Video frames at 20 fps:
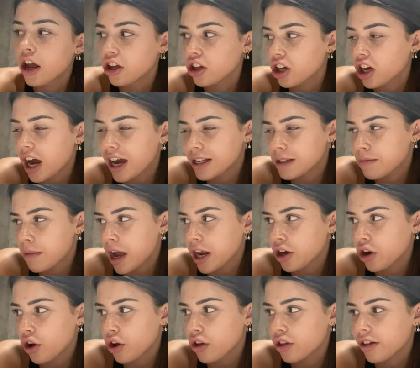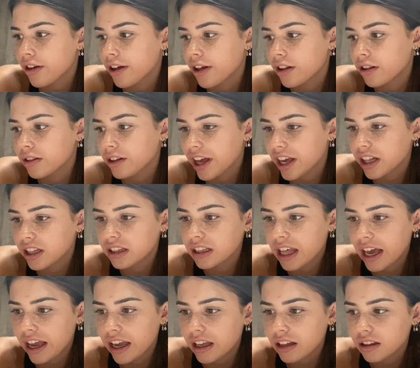You guys might know that like
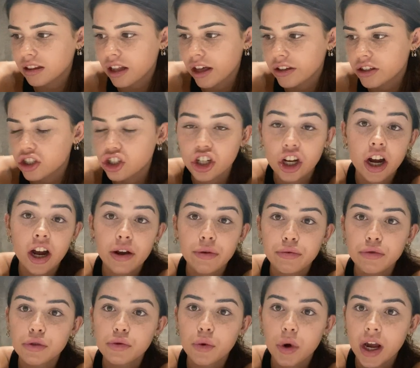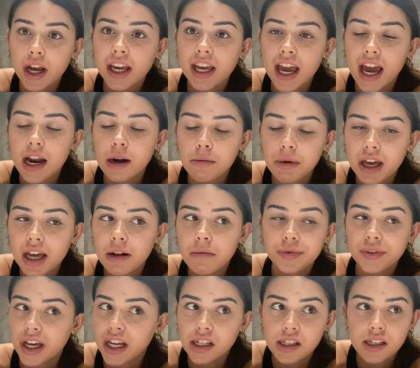late last year I was working out a
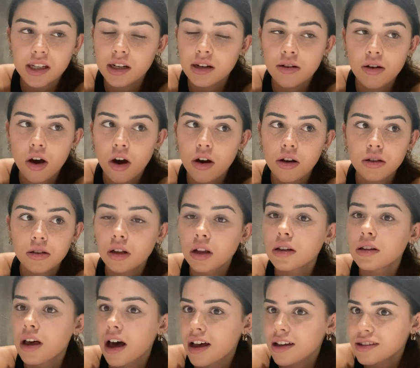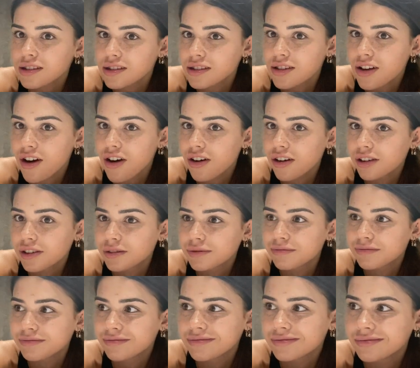bit. That did not last
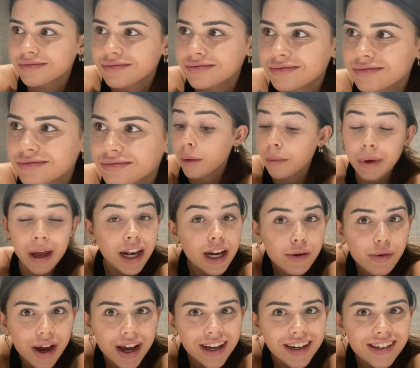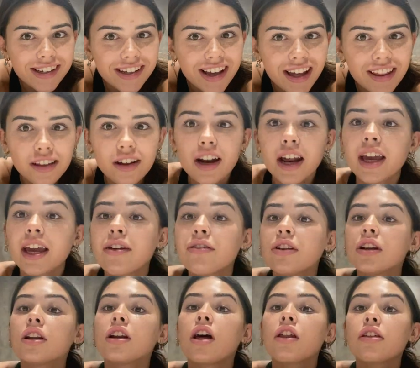long. But anyways, I thought I'd give
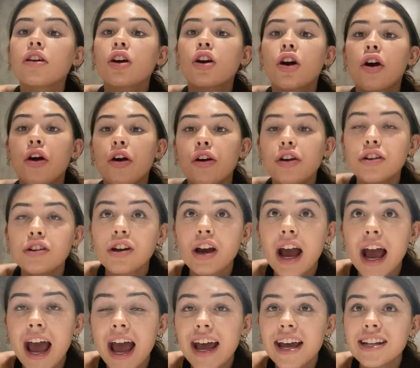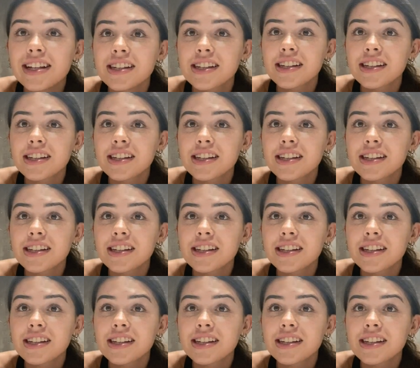it another go and